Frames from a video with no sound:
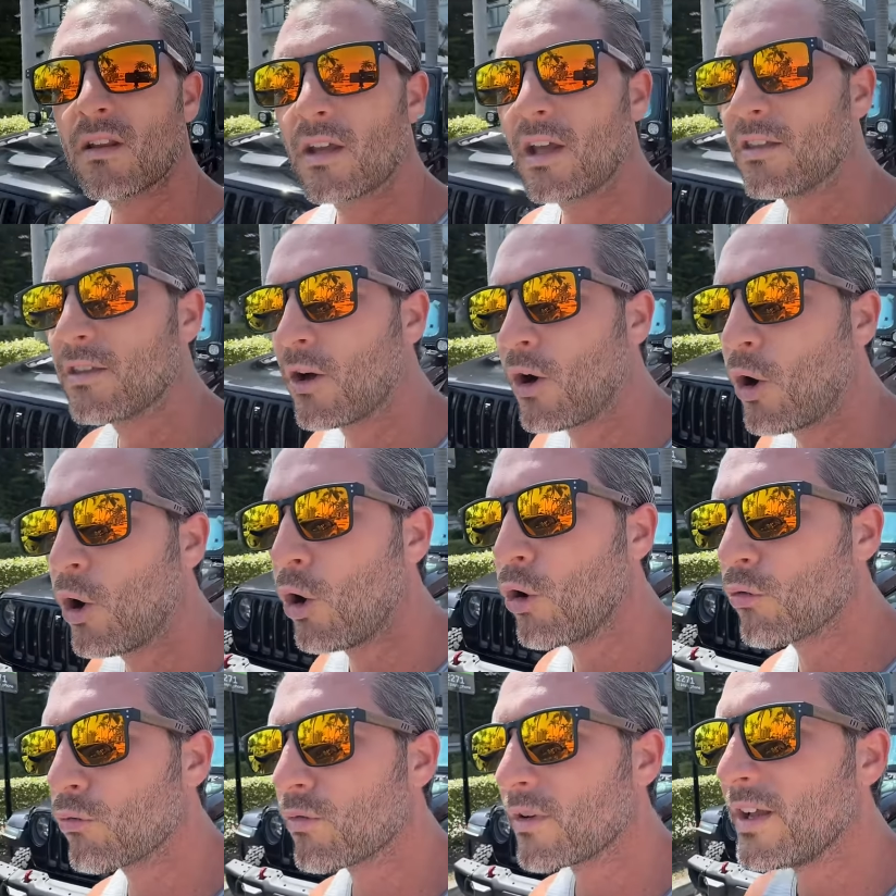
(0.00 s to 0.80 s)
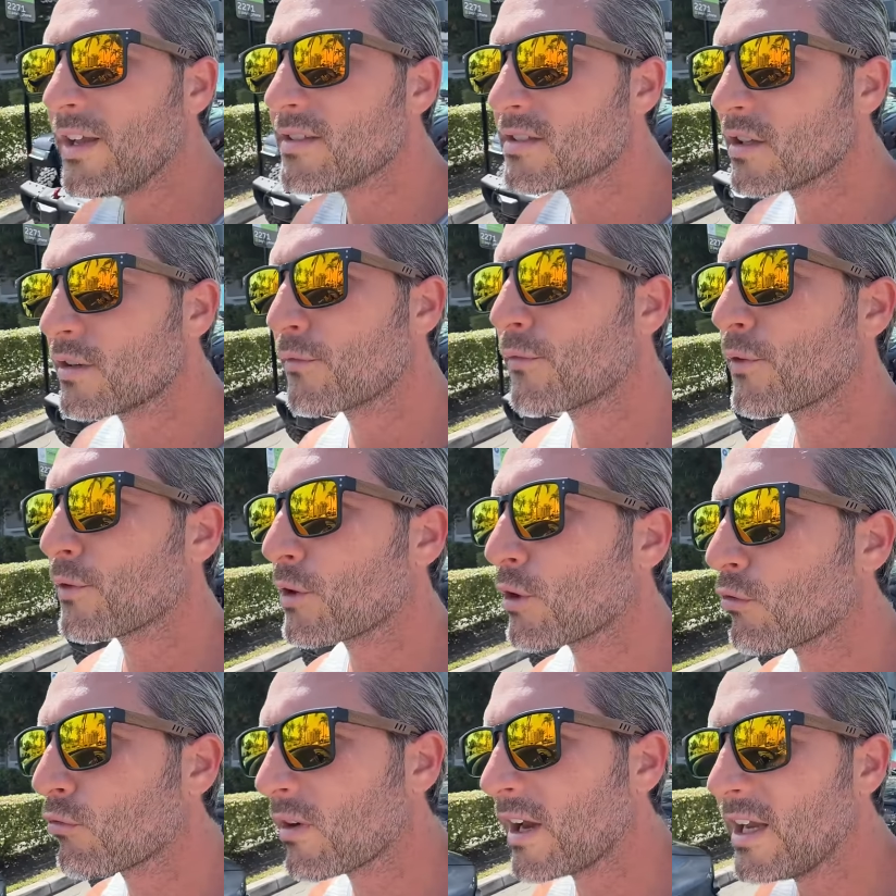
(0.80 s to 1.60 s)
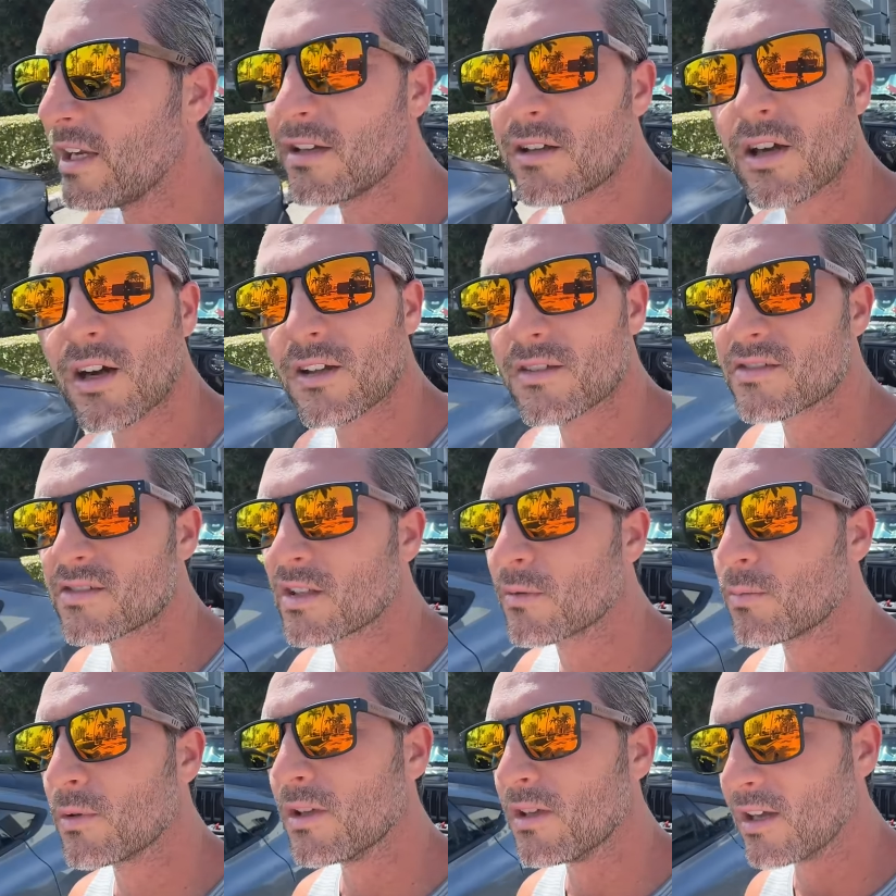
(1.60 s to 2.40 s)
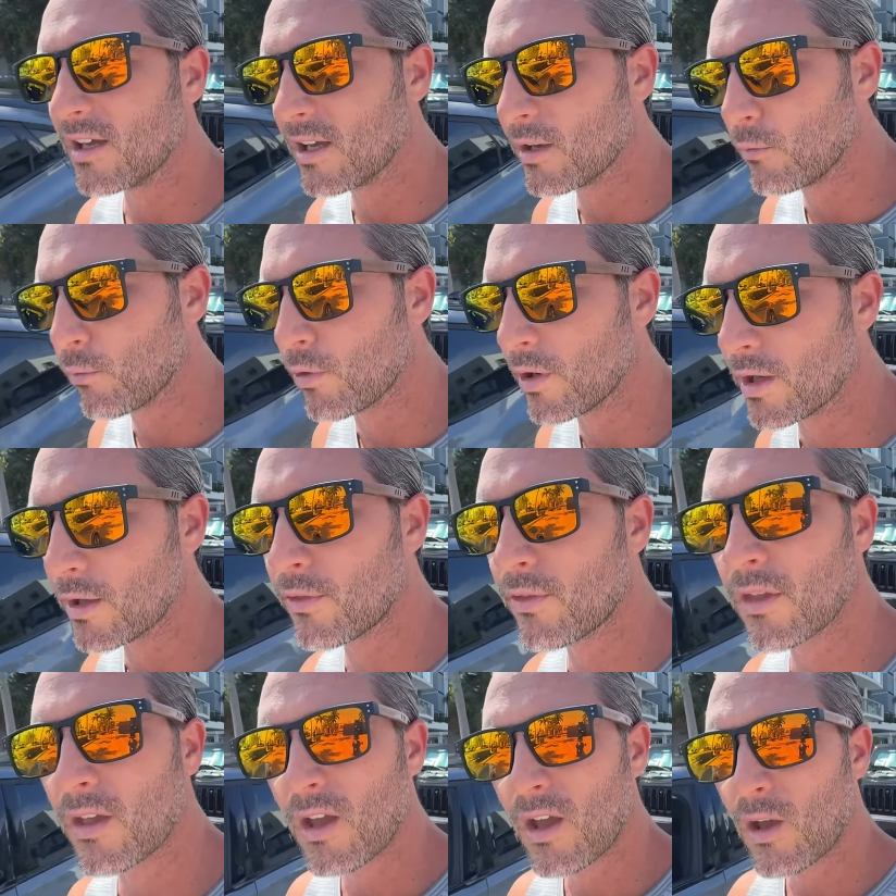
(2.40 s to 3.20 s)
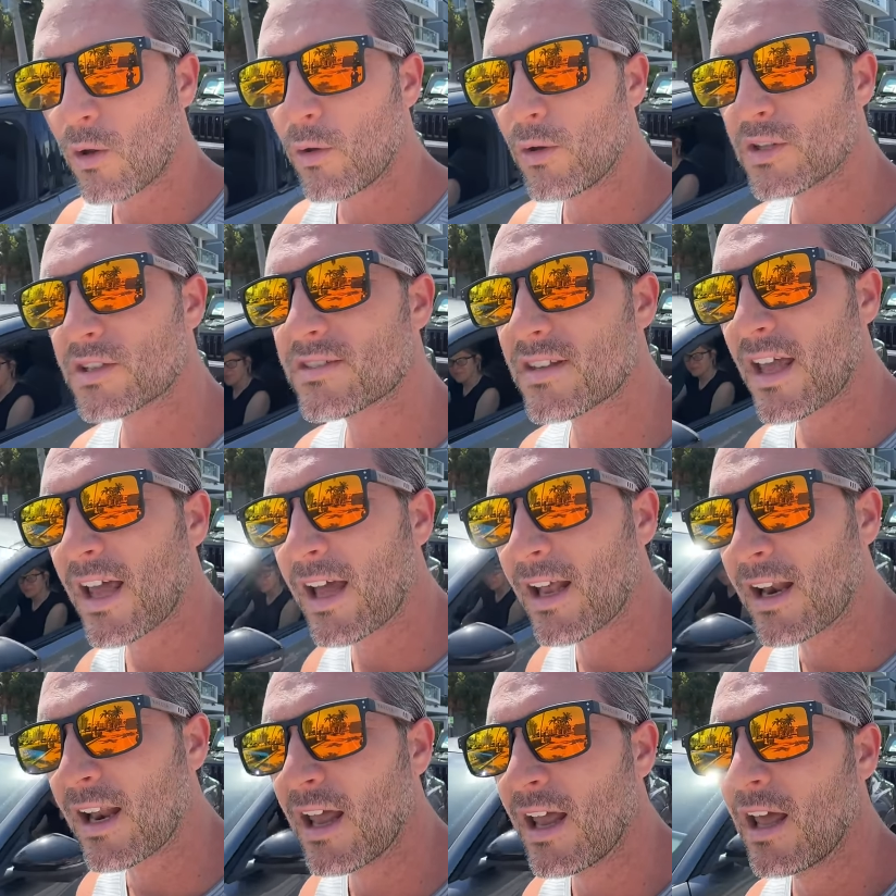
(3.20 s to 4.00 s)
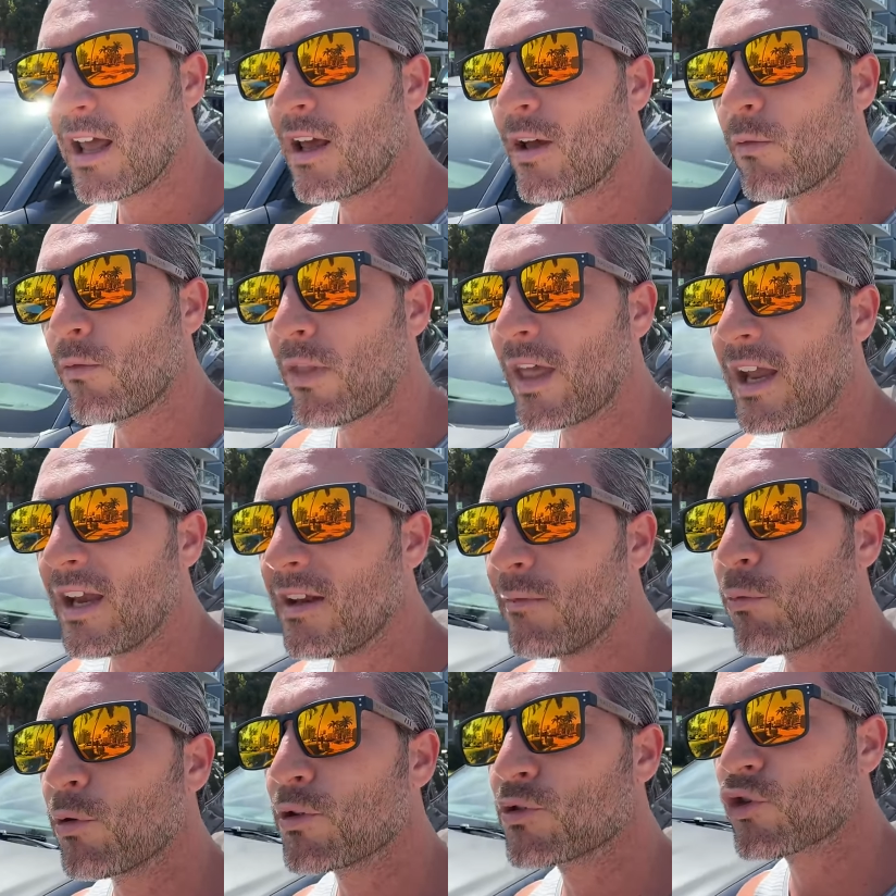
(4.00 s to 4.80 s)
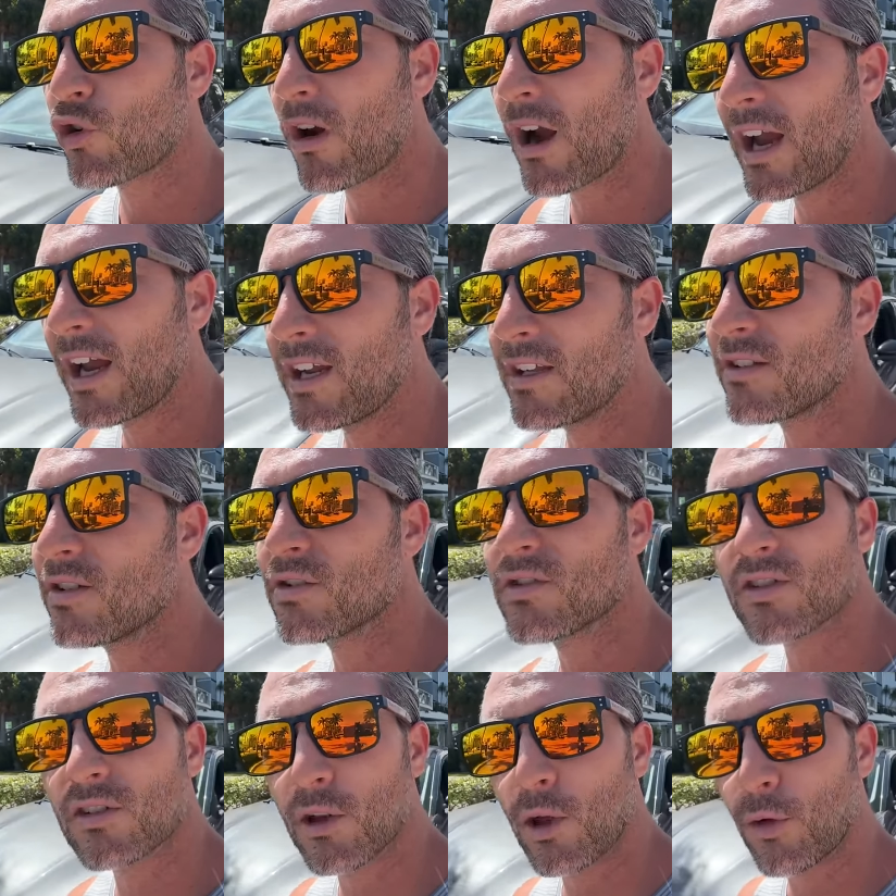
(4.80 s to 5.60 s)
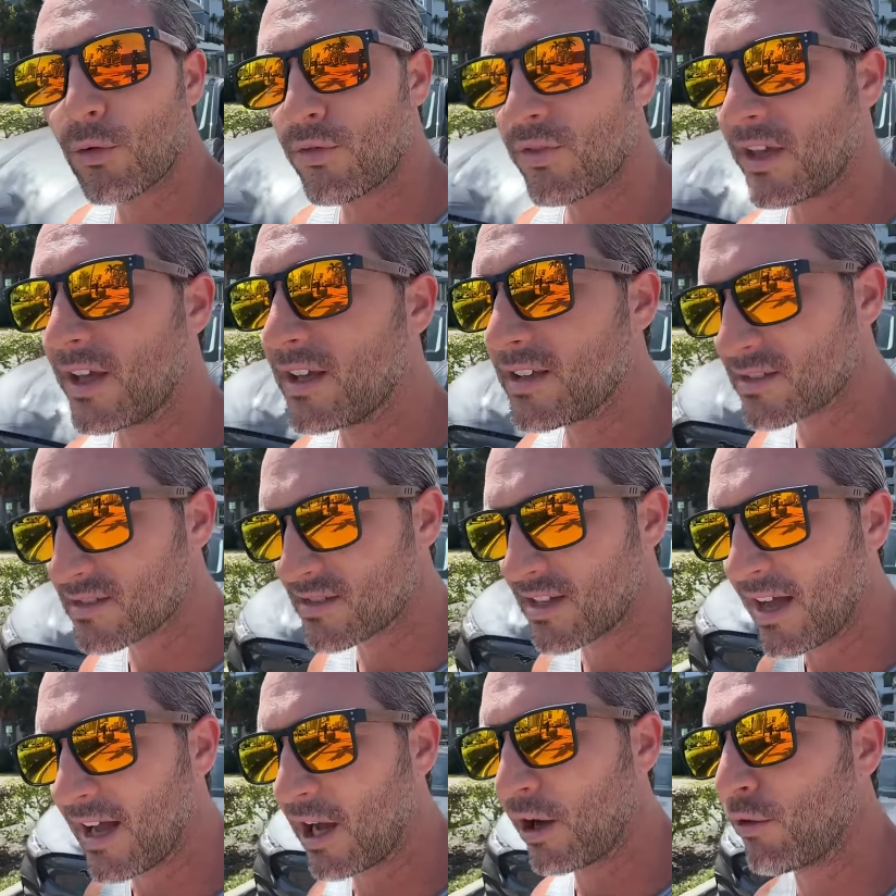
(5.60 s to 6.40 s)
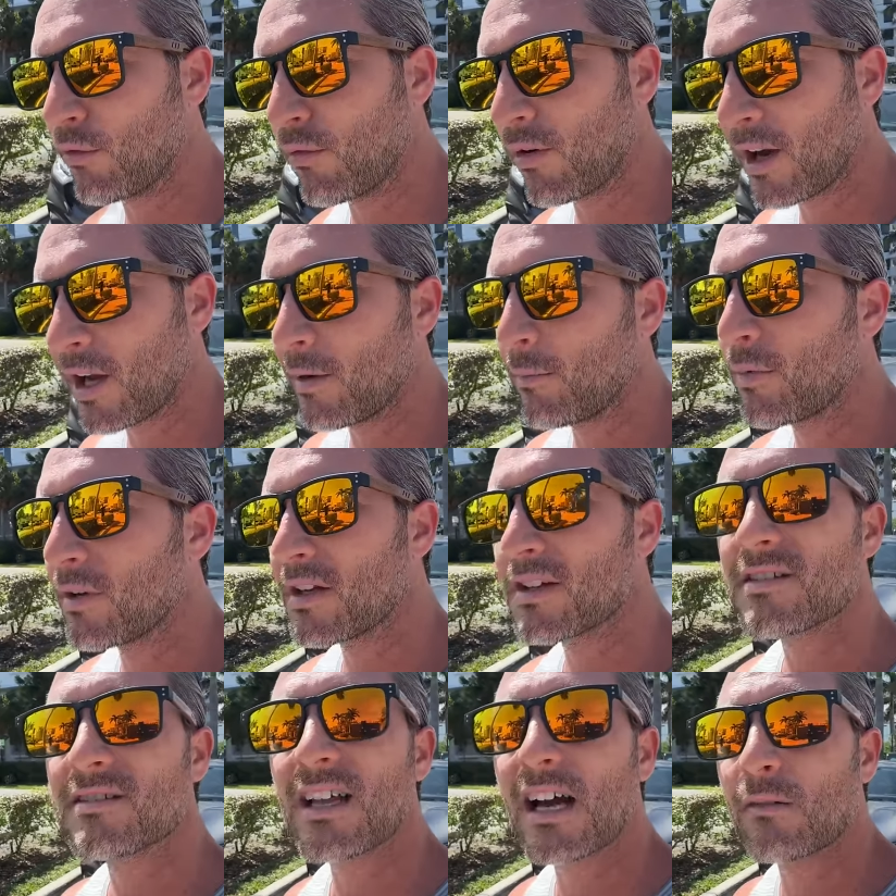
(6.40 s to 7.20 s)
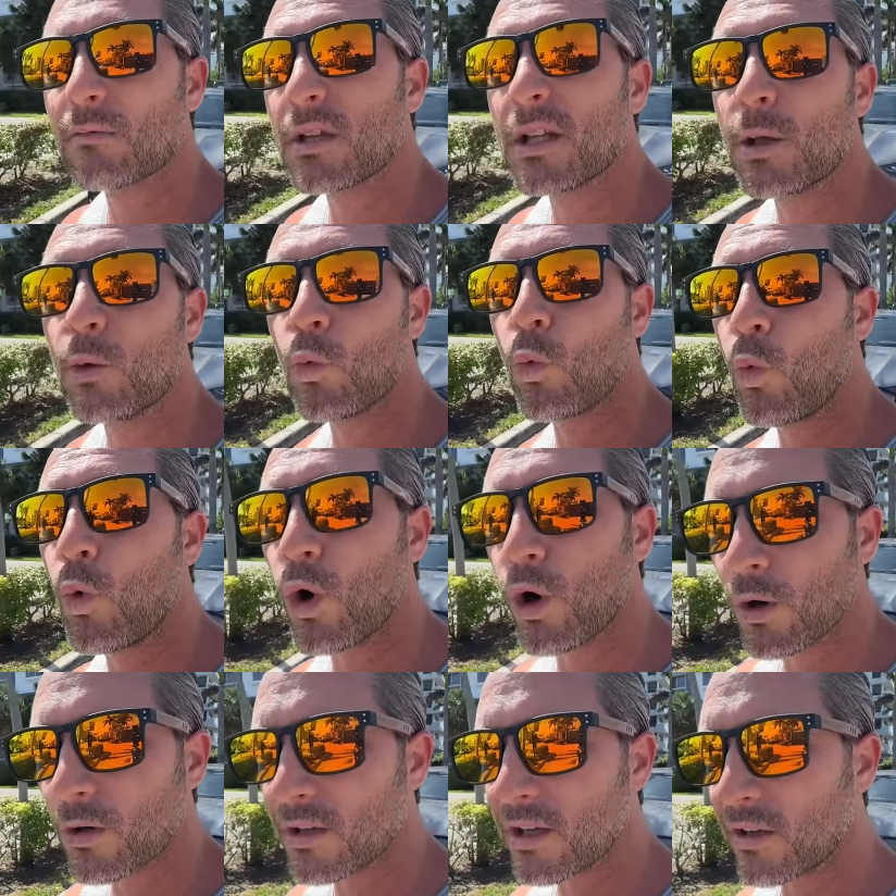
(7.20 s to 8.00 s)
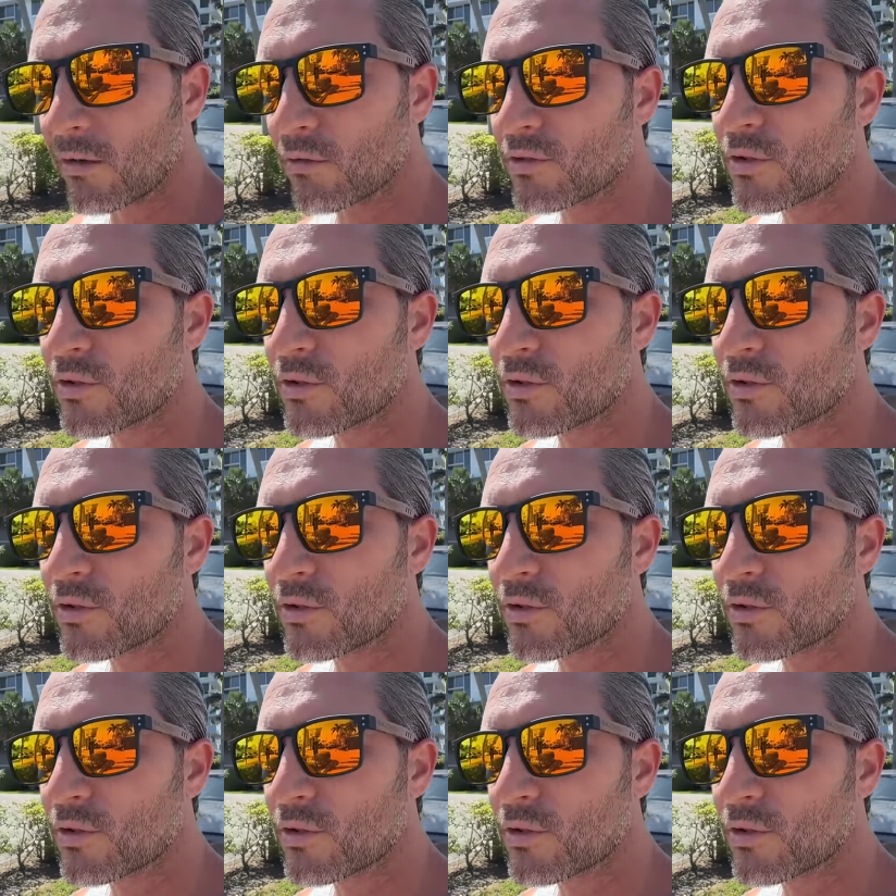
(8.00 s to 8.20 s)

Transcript: And the whole reason for the rate cuts to begin with is that They were trying to slow things down, right? But it's not really working.